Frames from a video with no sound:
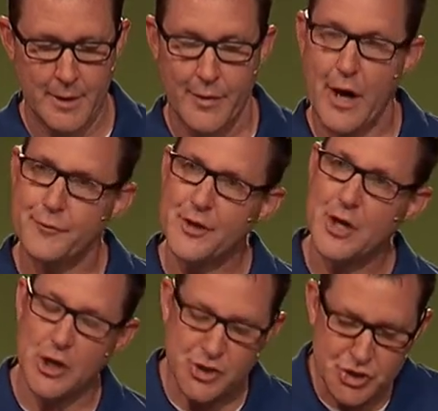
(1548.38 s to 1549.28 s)
They often
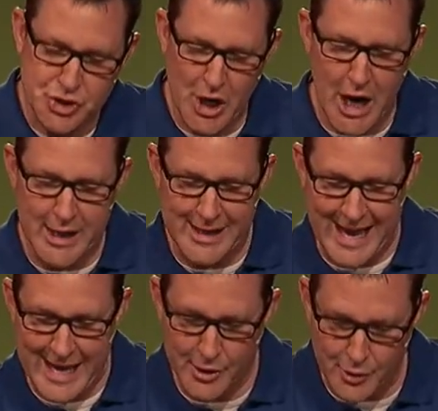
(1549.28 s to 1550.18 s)
cause shock and
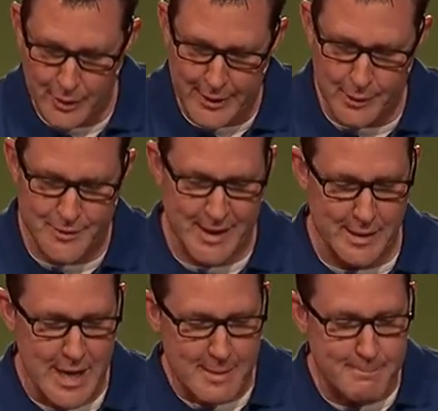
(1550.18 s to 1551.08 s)
anger, guilt, and
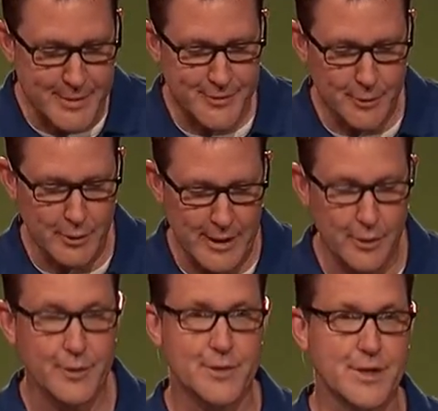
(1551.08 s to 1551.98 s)
mental
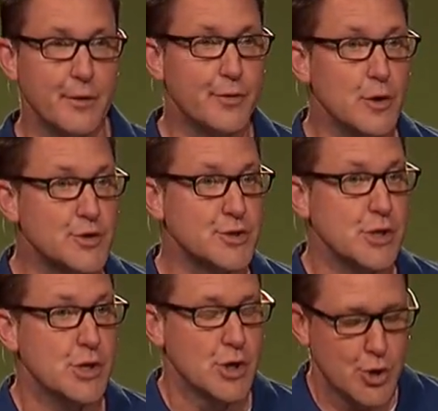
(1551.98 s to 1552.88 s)
illness of those
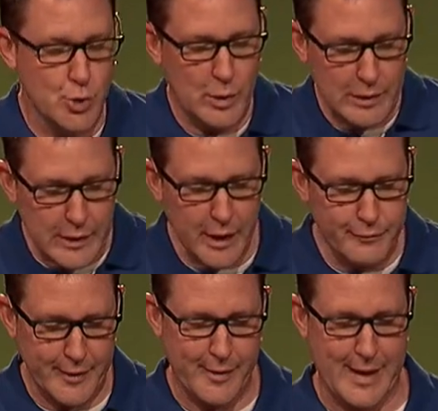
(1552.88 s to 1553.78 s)
who
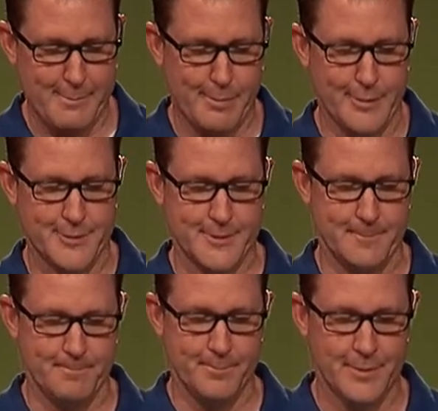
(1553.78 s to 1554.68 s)
loved that person.
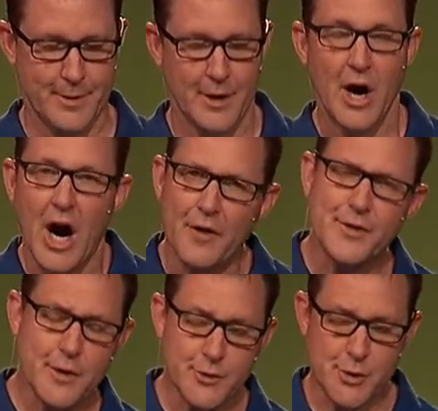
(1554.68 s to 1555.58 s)

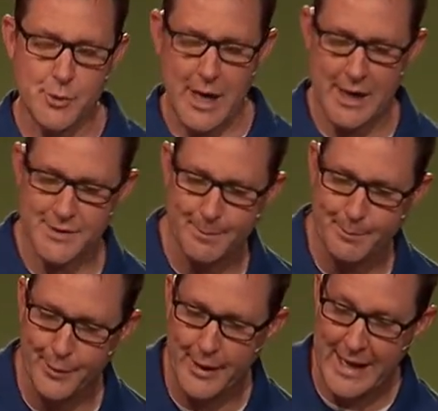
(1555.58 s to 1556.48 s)
Often those who
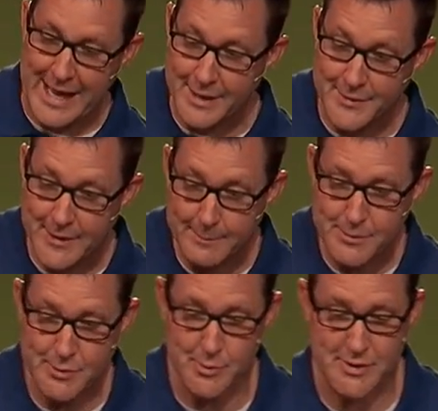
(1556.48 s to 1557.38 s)
contemplate and attempt
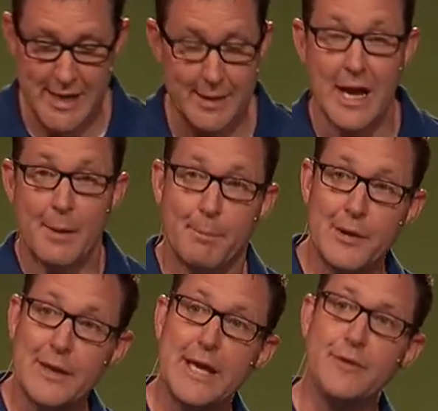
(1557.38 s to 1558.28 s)
suicide
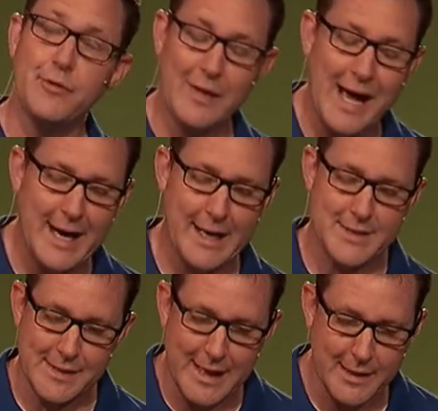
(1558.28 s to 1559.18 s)
believe
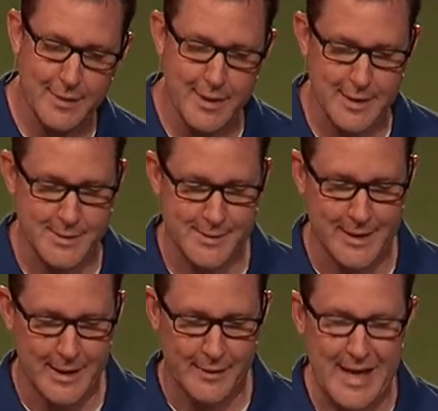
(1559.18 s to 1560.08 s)
lies like this
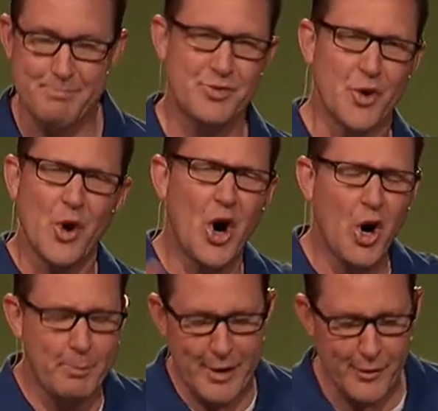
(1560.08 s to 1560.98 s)
that they're
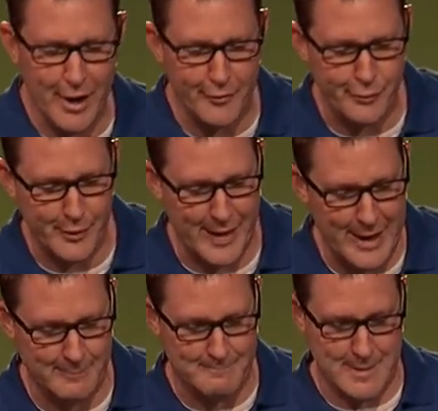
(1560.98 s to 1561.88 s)
all better off
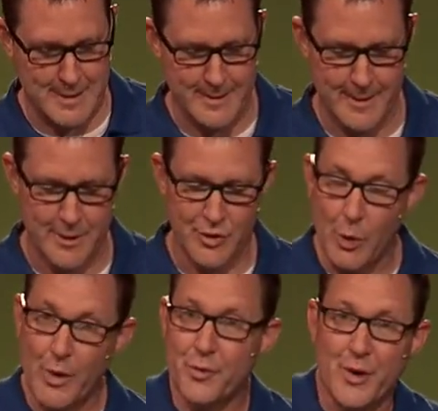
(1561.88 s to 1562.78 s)
without me. No
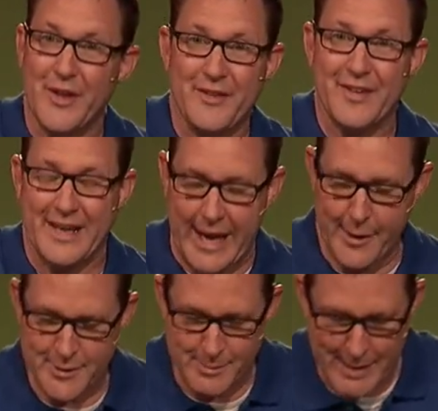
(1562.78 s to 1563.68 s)
one really even
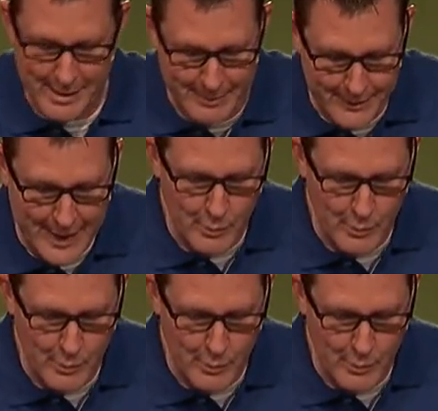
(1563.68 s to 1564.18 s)
cares about me. They